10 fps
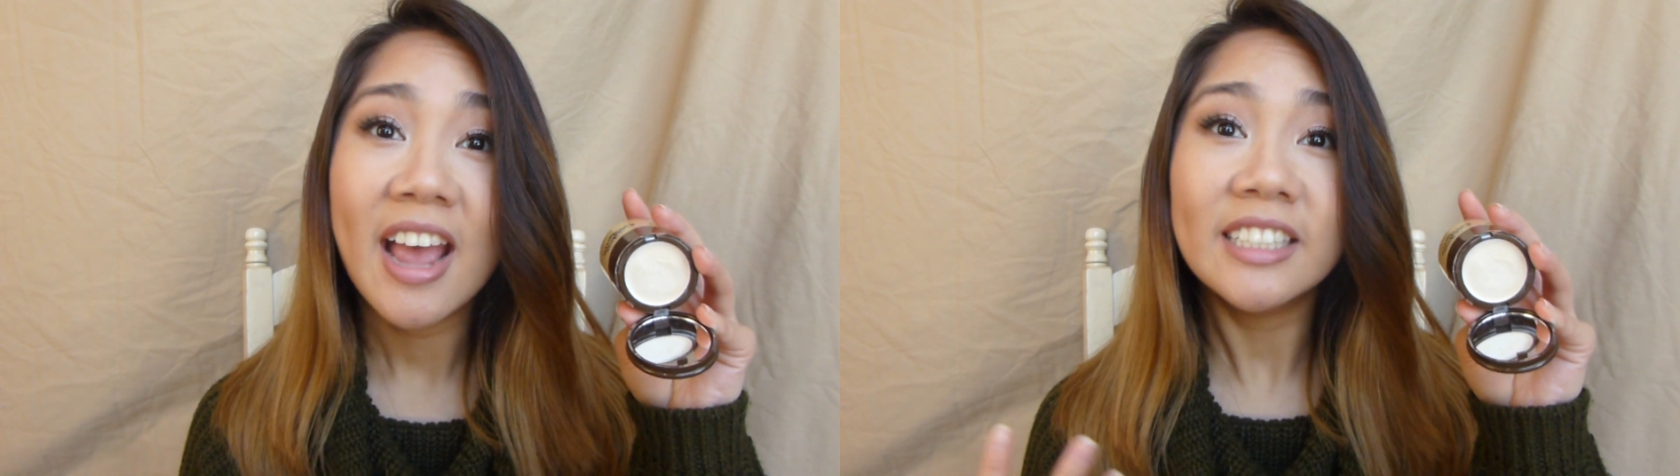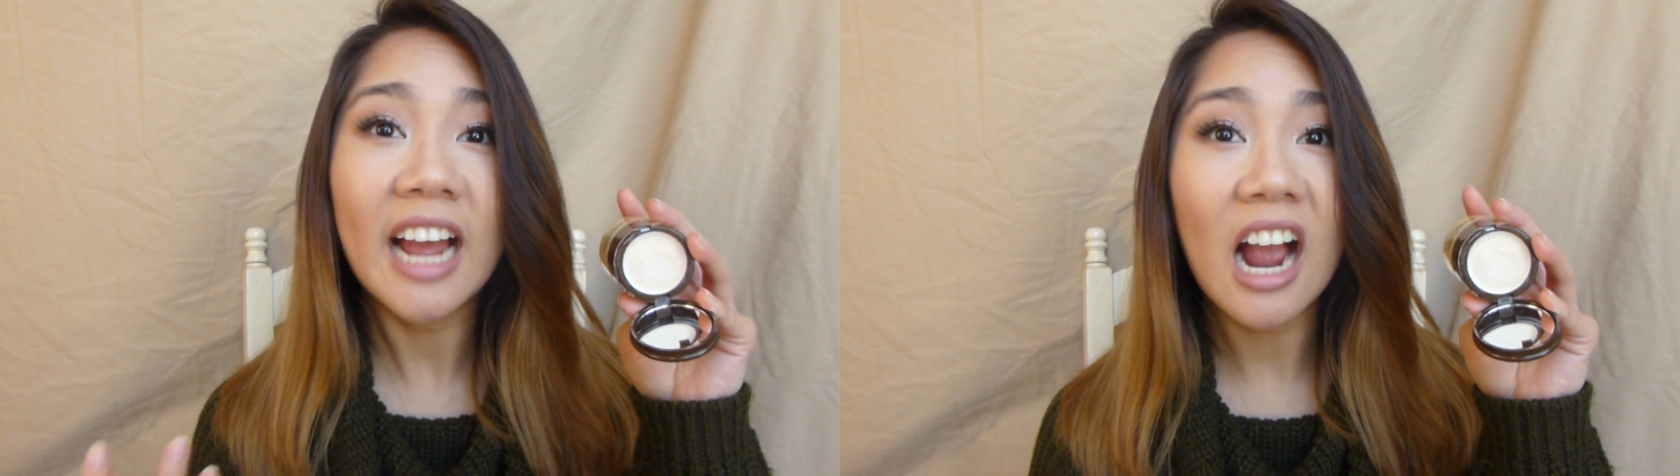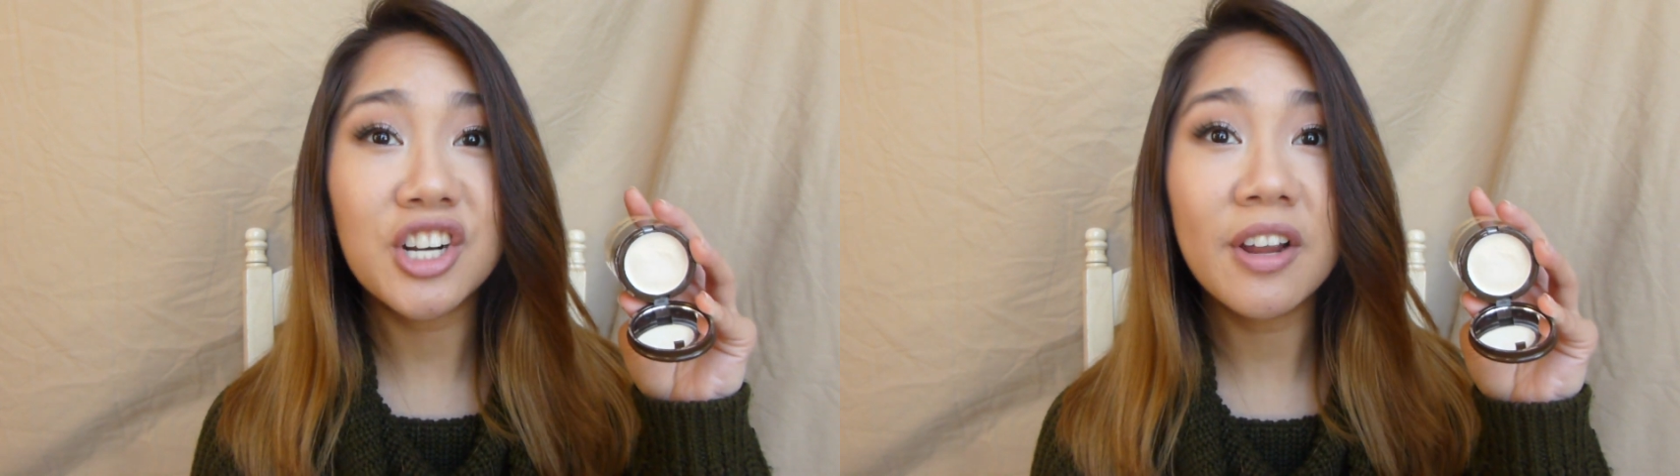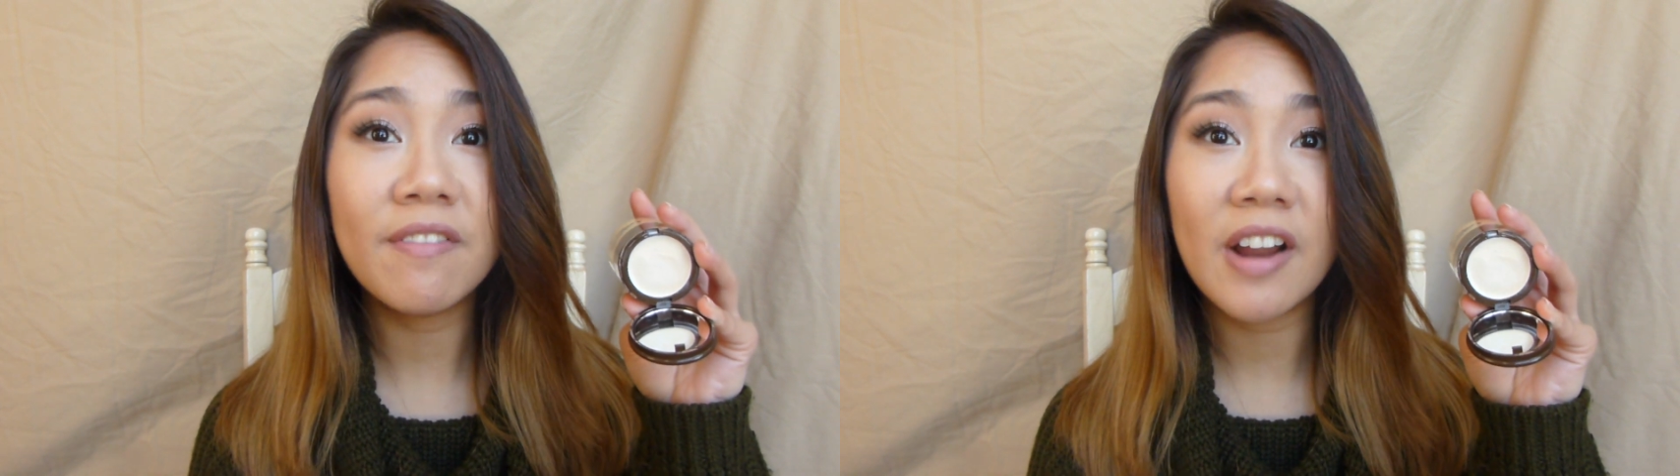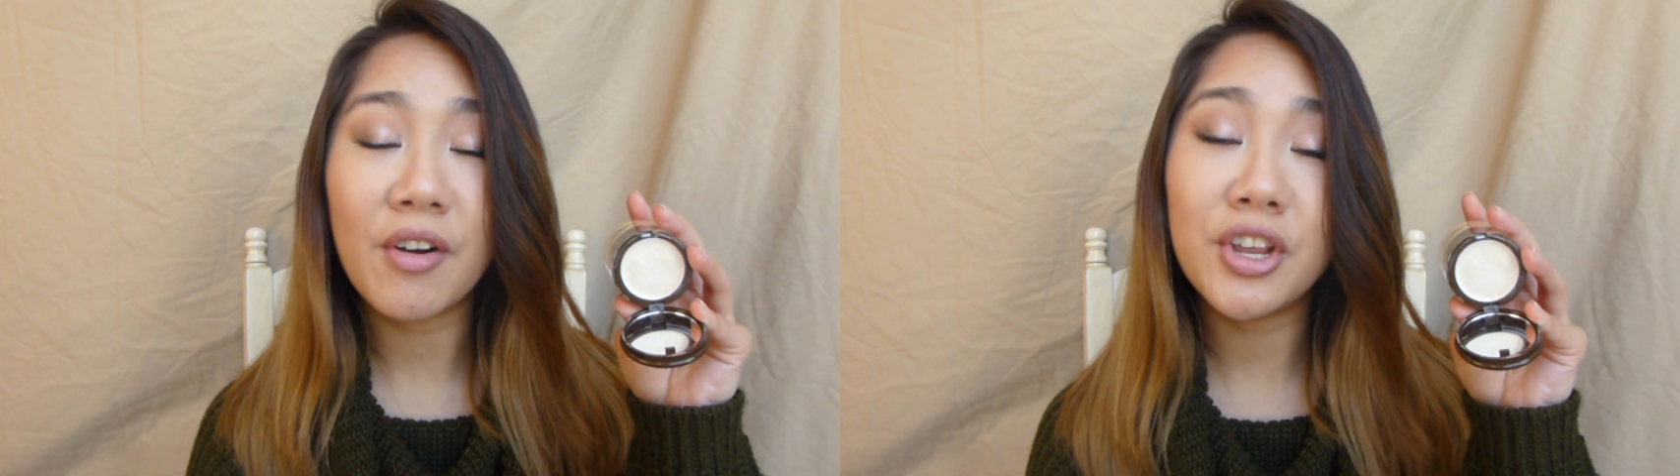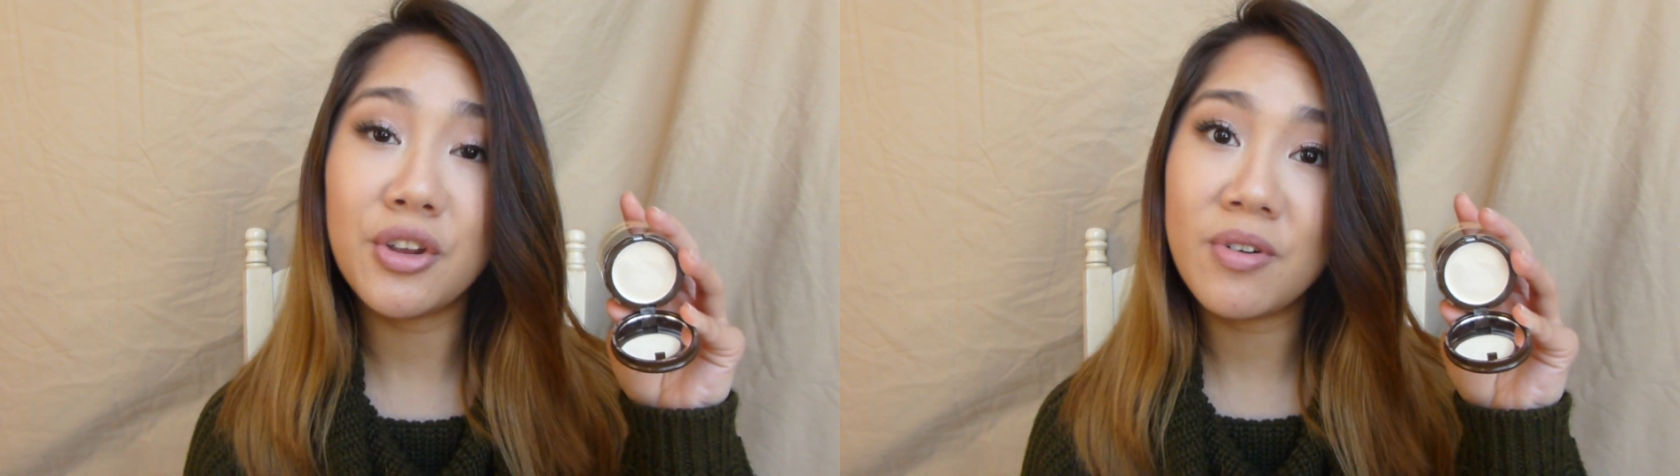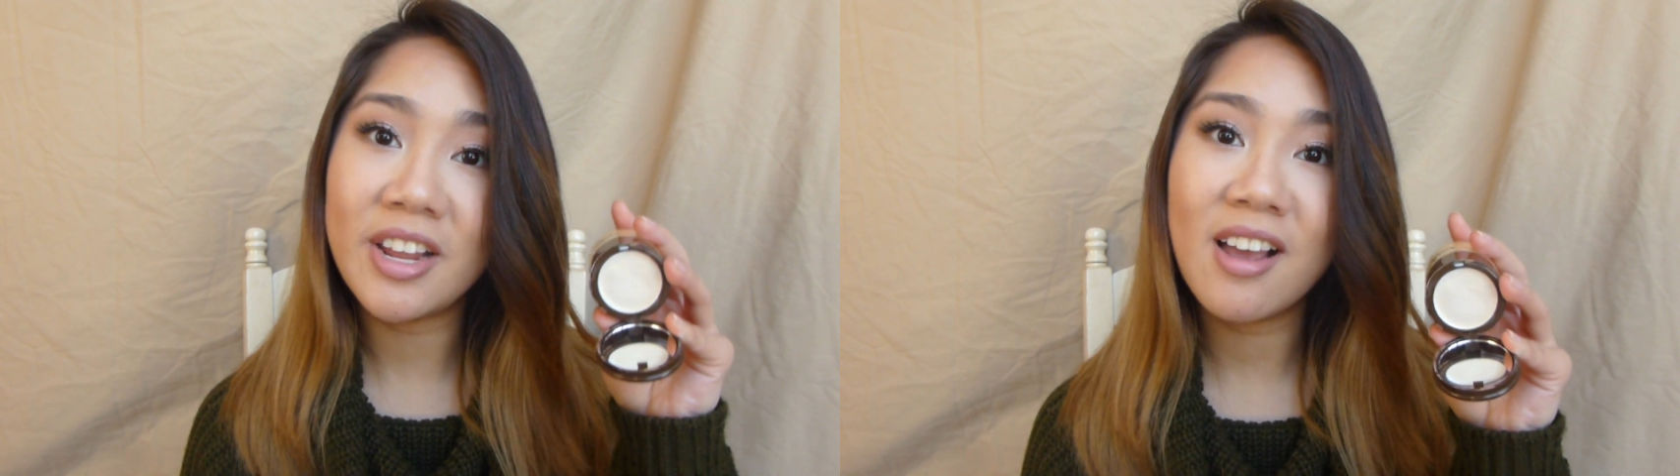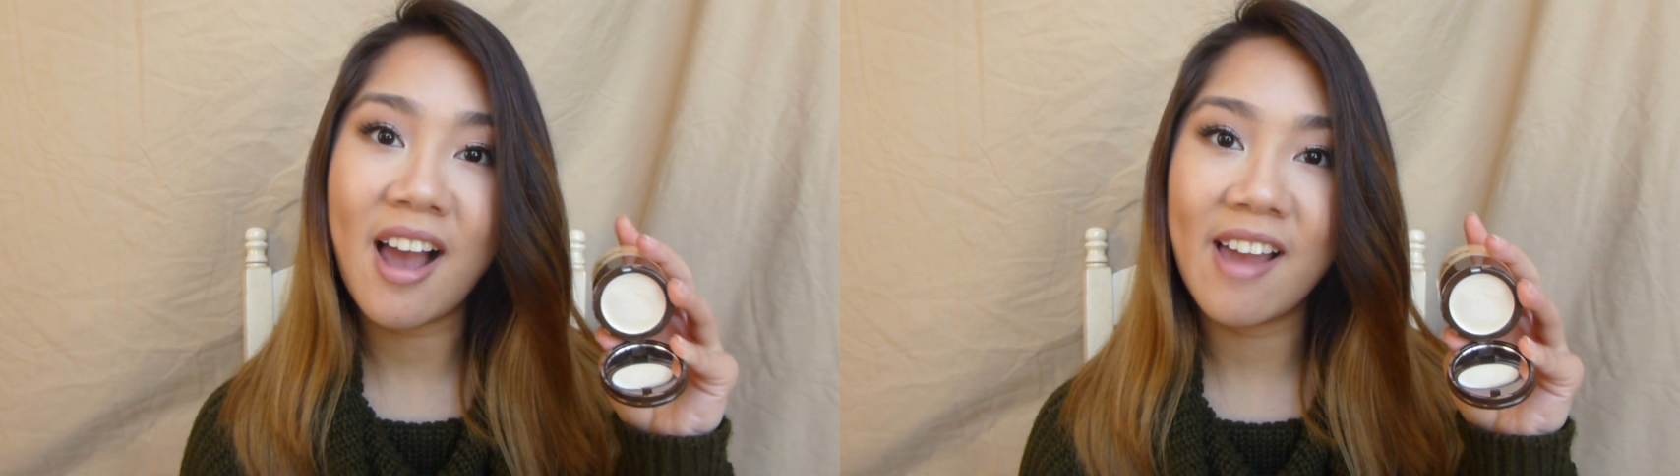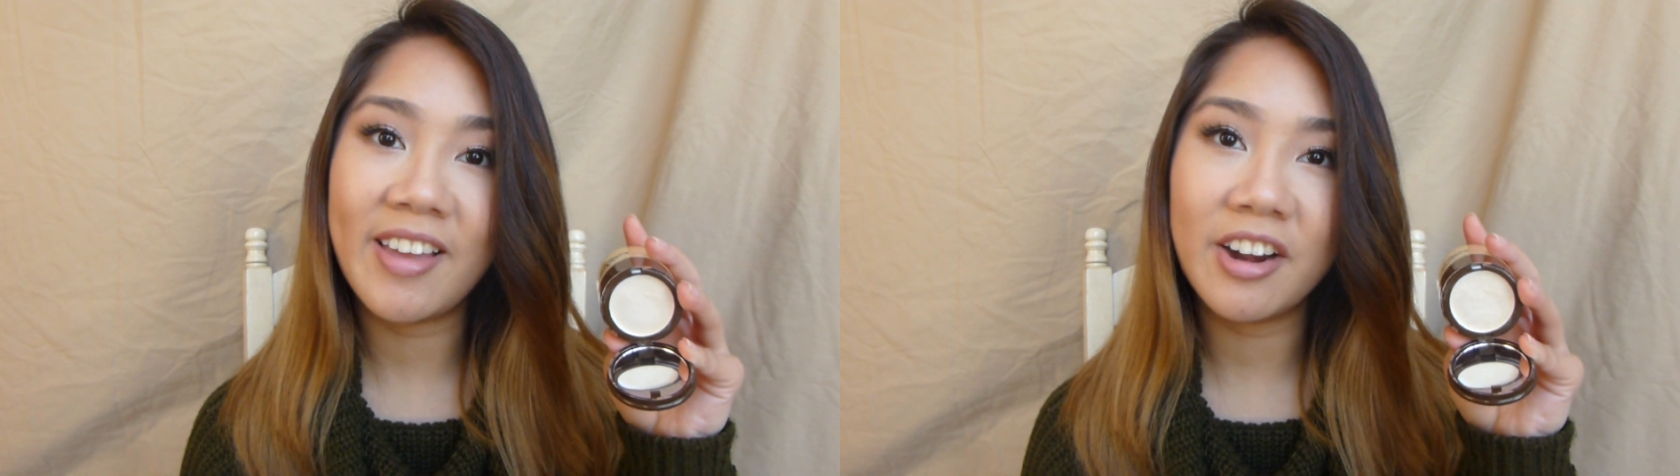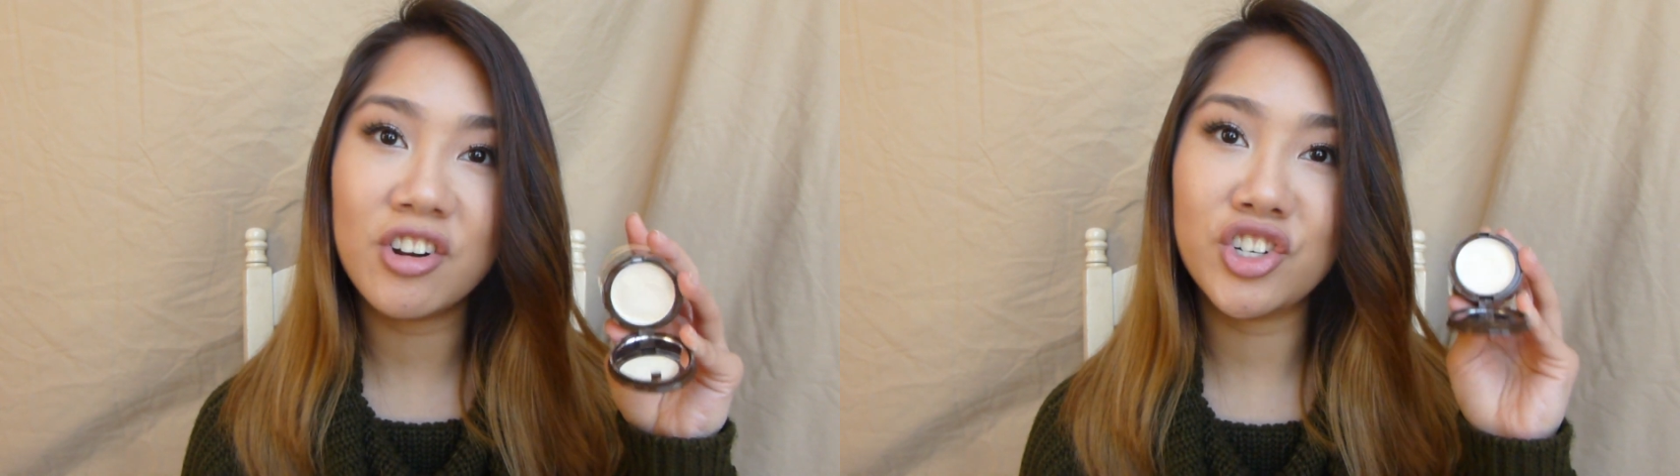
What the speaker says: It's actually a very unique highlighter